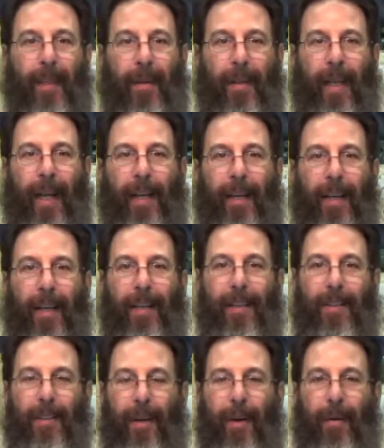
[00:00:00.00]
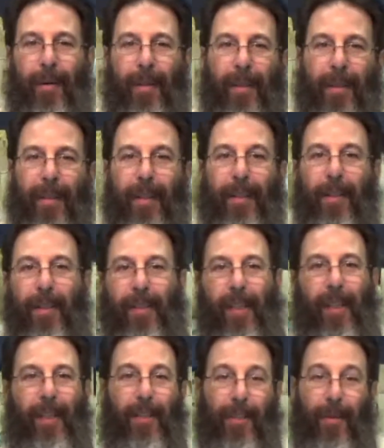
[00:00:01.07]
Okay? So you
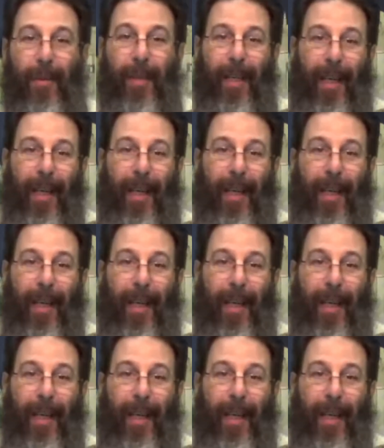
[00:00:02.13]
see Yeshua